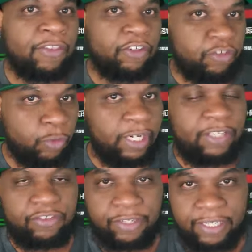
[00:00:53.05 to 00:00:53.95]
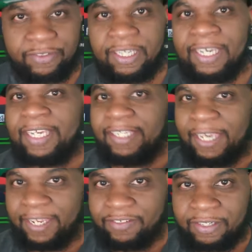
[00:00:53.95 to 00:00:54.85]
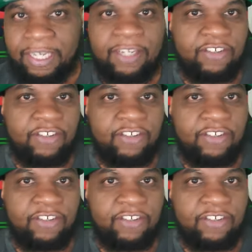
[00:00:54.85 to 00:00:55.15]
The short answer is yes.